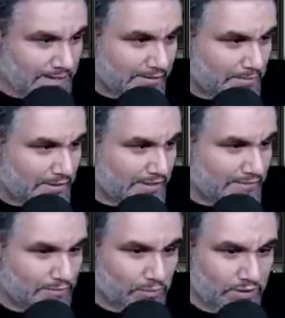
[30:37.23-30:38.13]
Can we play
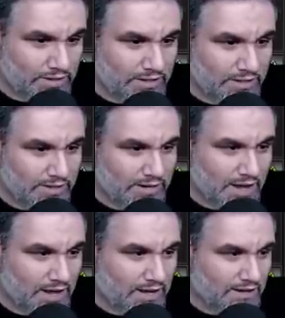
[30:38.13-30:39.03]
anything for 1?
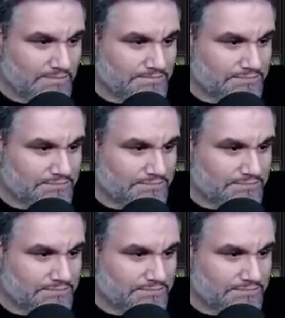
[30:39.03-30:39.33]
Nah.